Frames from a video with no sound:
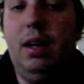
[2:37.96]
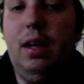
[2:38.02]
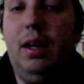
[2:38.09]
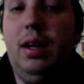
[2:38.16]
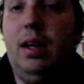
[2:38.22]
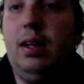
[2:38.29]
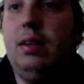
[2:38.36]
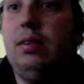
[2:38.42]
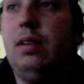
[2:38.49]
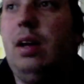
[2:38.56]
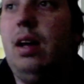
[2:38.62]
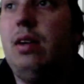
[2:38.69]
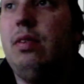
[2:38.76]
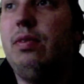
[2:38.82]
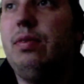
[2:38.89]
and a
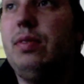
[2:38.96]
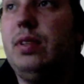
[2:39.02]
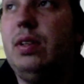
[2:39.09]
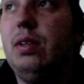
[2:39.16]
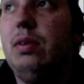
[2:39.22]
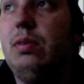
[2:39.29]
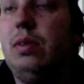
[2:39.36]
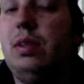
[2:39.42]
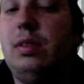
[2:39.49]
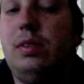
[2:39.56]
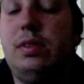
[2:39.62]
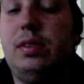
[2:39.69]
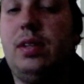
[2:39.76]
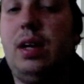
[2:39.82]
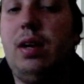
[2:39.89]
lot of
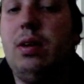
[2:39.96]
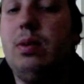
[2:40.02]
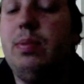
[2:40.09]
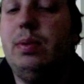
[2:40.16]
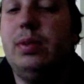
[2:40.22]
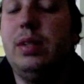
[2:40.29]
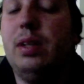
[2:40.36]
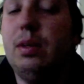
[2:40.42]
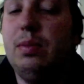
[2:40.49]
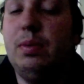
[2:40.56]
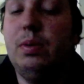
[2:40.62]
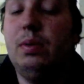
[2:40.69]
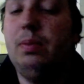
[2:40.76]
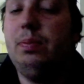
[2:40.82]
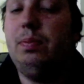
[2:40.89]
just terrible
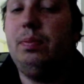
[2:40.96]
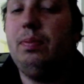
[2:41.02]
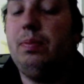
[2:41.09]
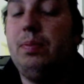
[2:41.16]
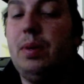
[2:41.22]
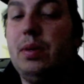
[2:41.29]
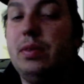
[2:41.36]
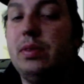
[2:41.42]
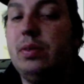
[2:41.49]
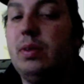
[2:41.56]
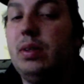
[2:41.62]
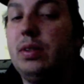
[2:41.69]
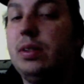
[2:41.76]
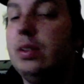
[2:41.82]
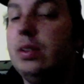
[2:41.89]

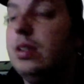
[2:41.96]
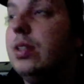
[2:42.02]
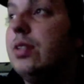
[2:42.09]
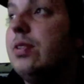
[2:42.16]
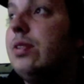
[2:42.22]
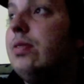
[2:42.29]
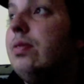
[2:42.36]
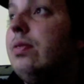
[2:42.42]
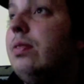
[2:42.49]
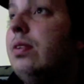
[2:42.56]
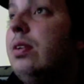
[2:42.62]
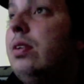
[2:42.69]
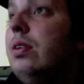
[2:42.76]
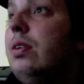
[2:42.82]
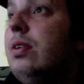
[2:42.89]
post-structuralist
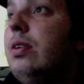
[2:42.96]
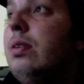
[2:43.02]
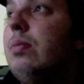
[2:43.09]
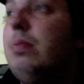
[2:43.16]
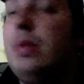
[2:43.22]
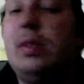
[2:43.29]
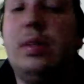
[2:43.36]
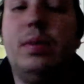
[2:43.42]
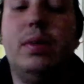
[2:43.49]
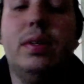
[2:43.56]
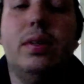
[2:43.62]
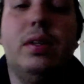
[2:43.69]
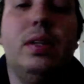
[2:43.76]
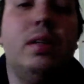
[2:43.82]
material,